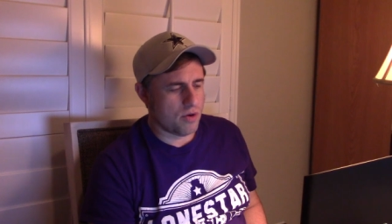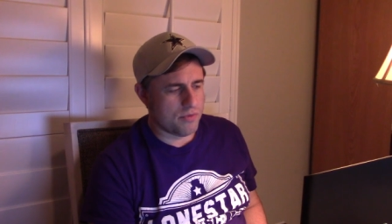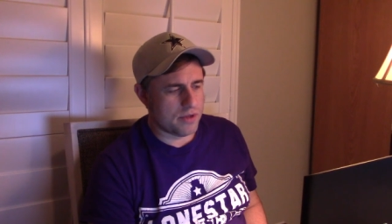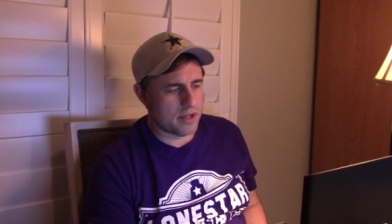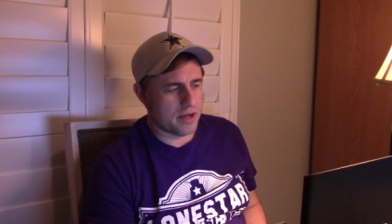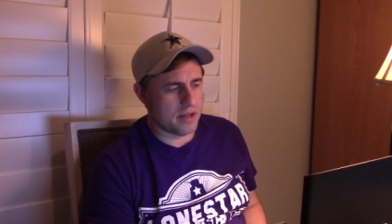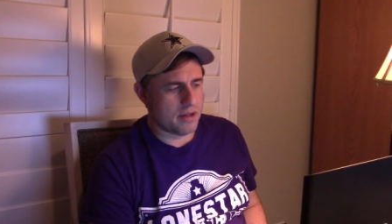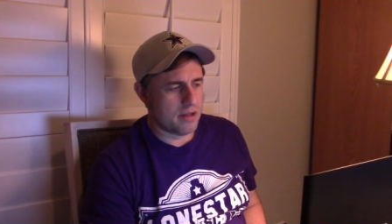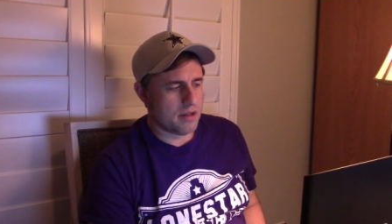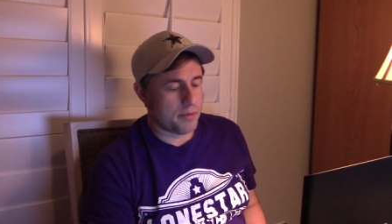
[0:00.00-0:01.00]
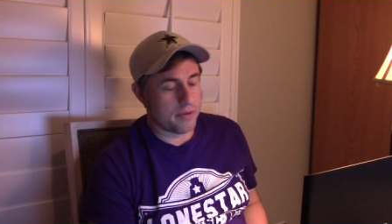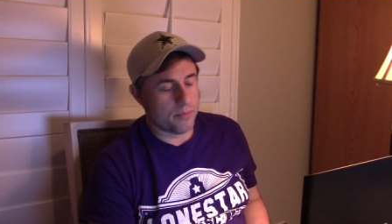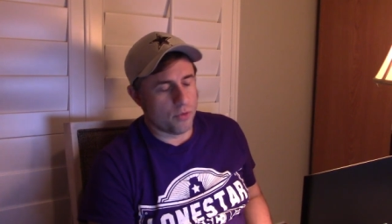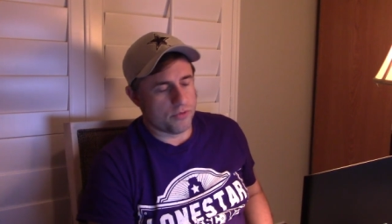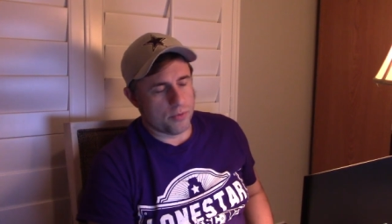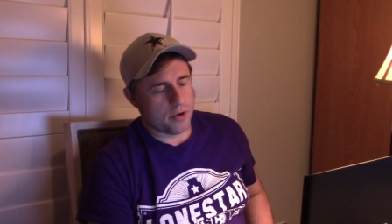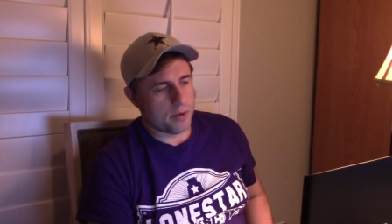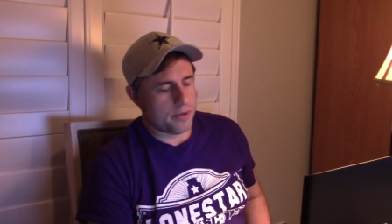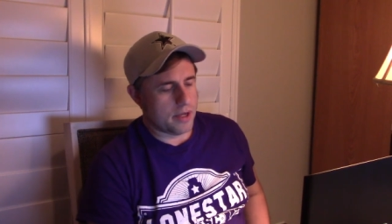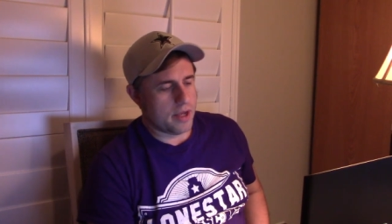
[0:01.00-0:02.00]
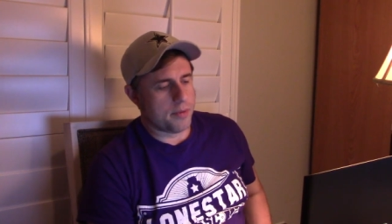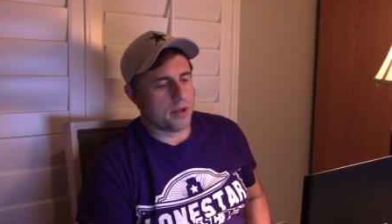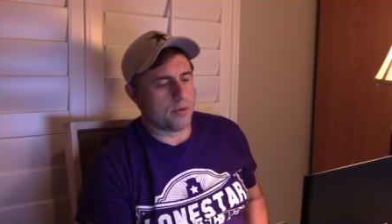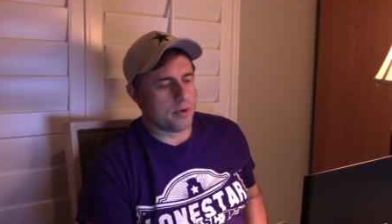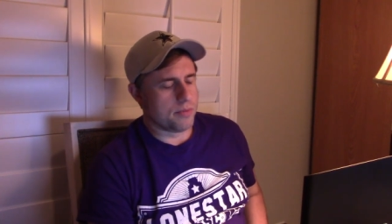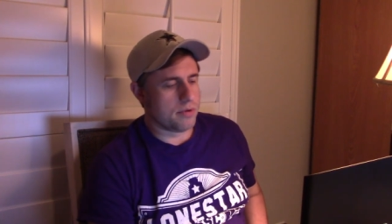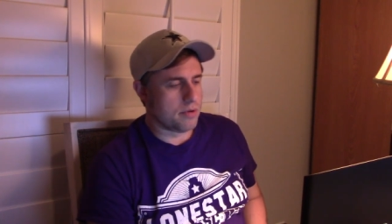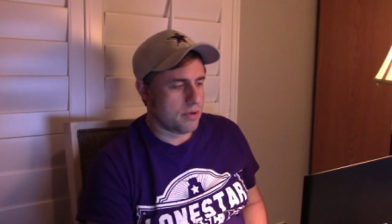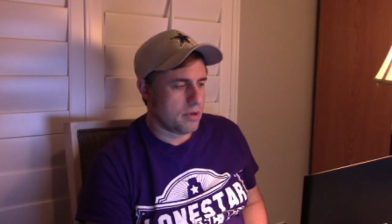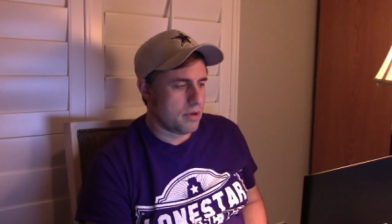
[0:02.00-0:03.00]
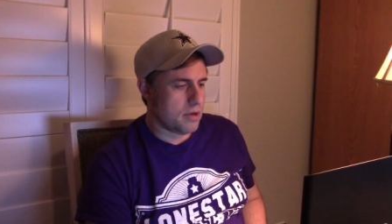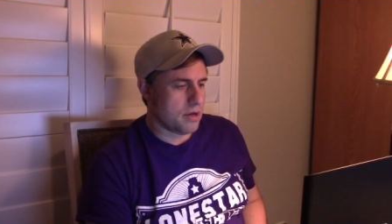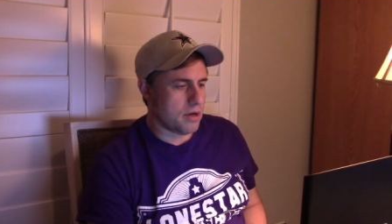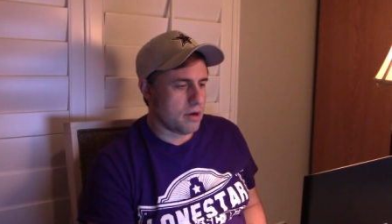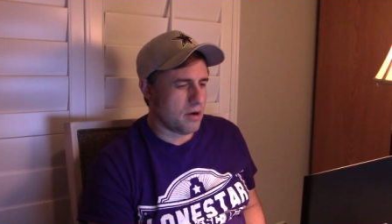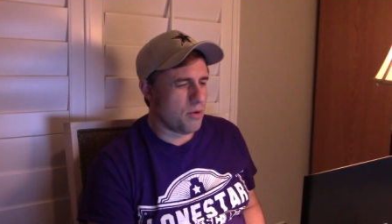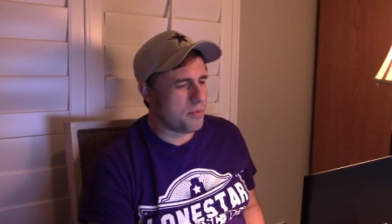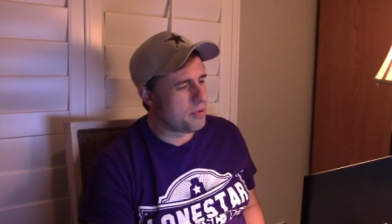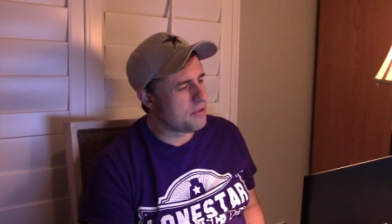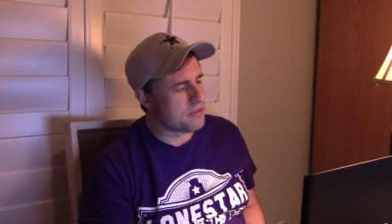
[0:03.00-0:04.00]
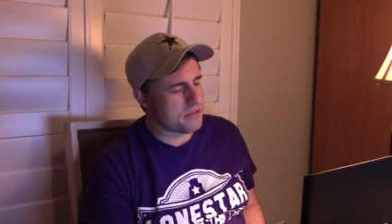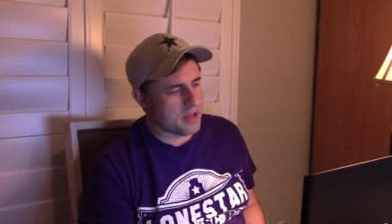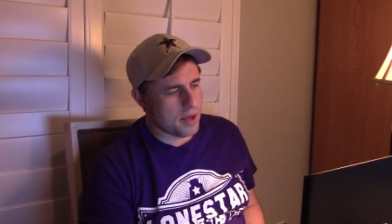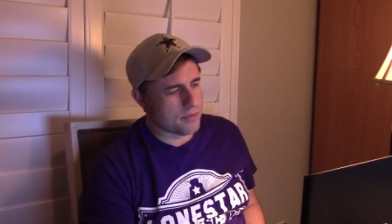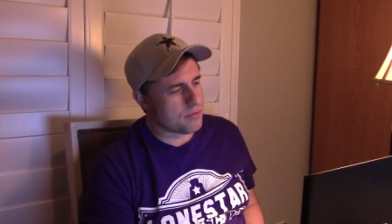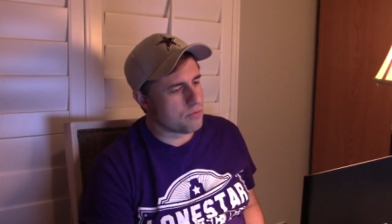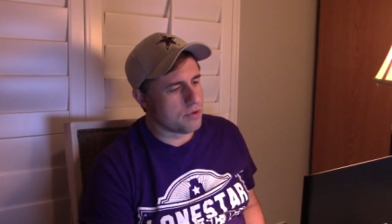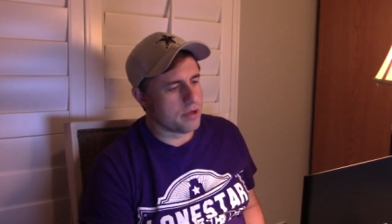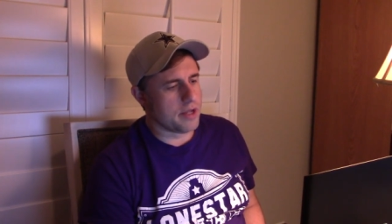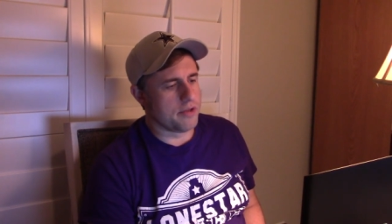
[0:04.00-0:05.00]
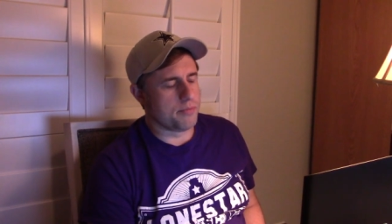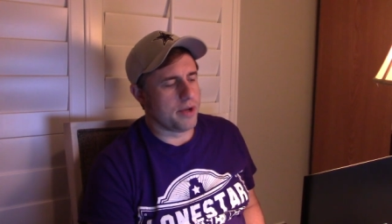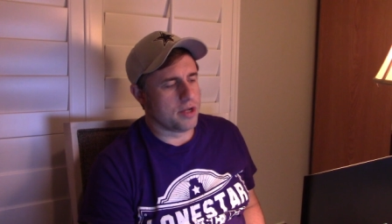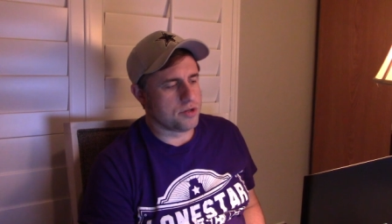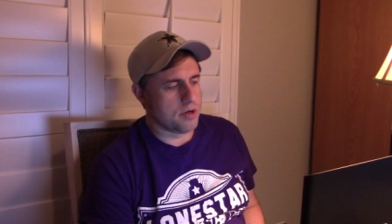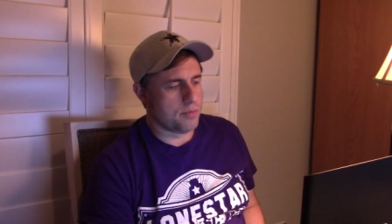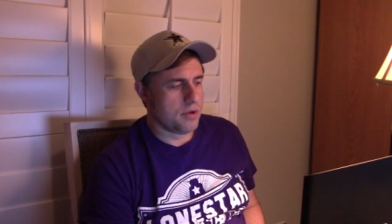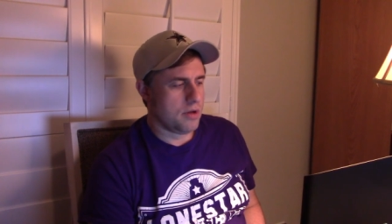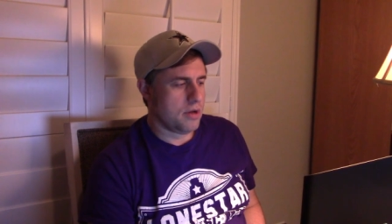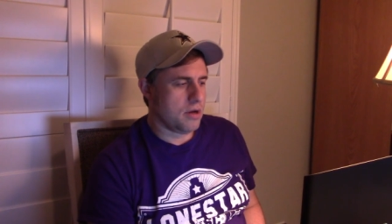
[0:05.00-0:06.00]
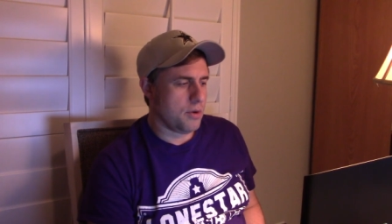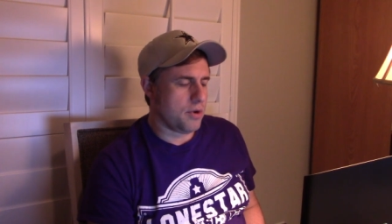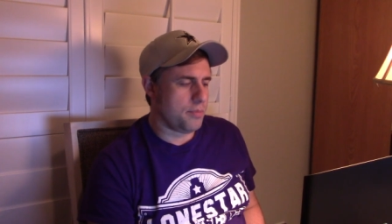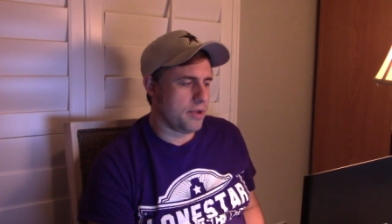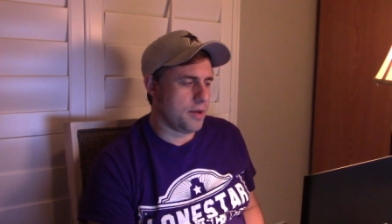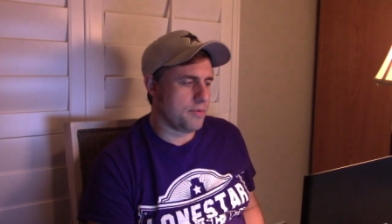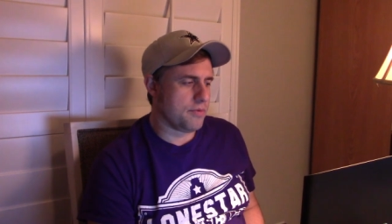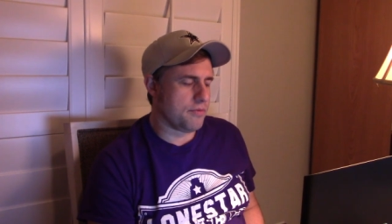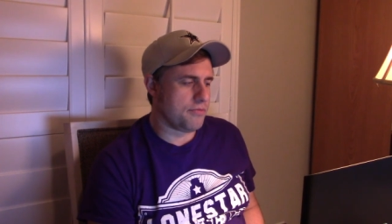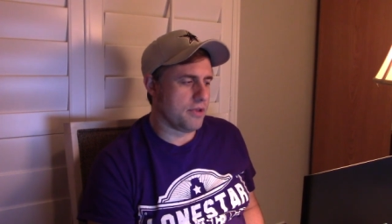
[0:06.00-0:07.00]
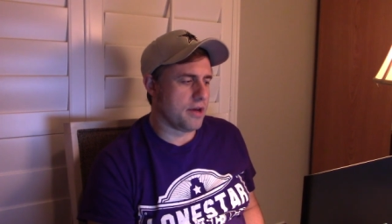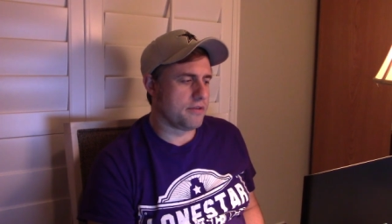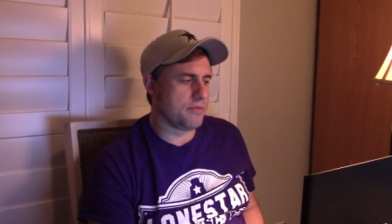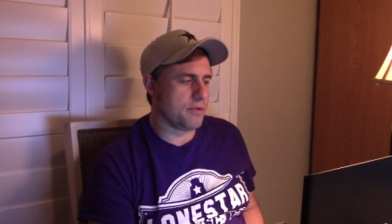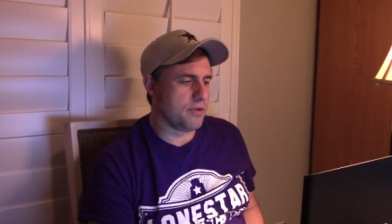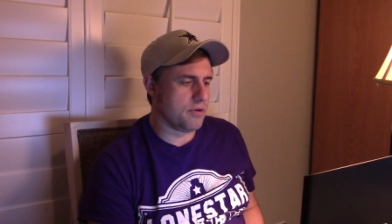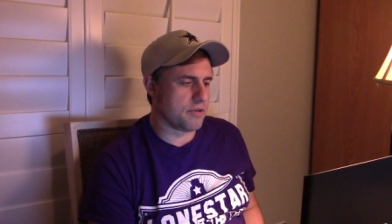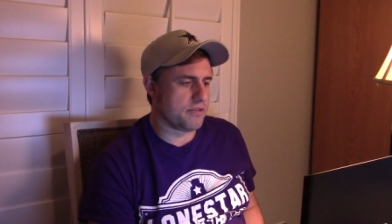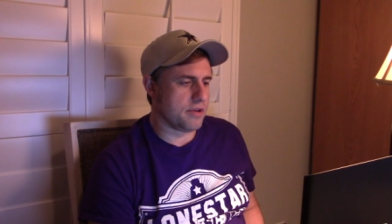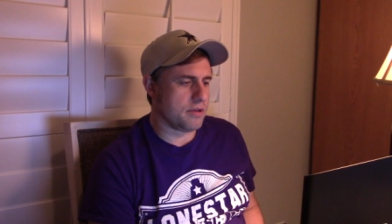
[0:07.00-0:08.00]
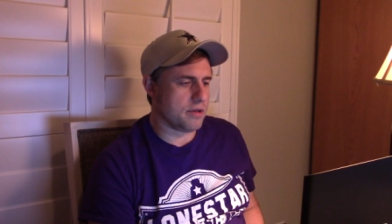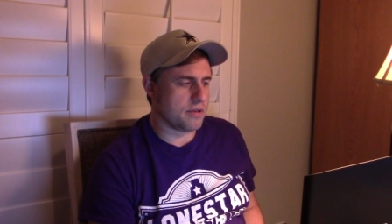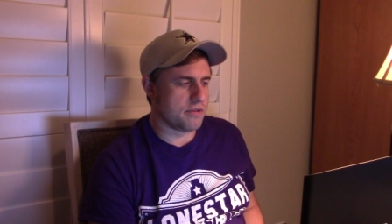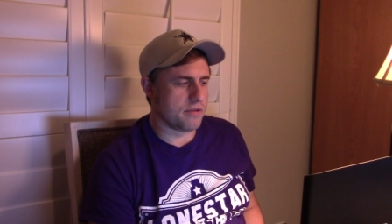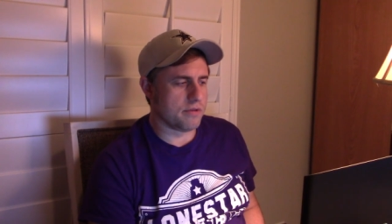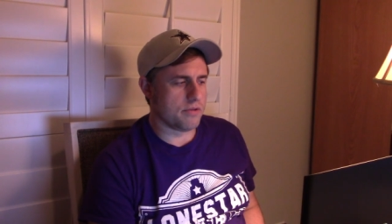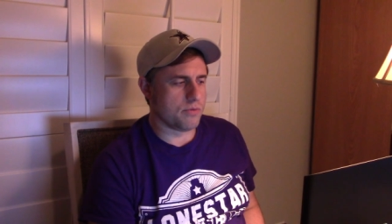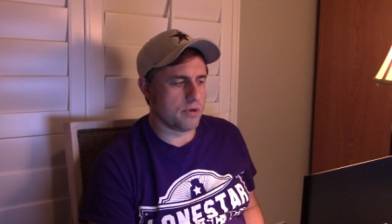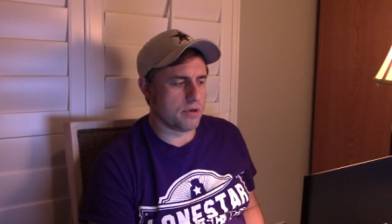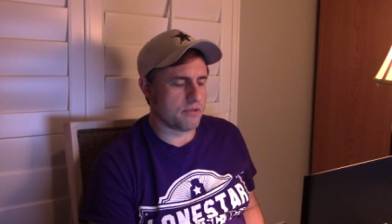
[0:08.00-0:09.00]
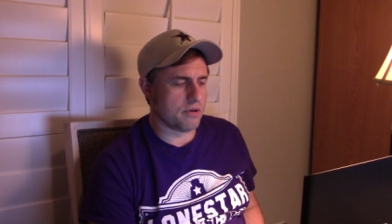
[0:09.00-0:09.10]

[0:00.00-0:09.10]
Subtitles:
Hopefully not. I mean, most will probably be a game anyway, but I hope he plays in this game. It's a really nice matchup. I want to play him in the flex in my New York City League this week.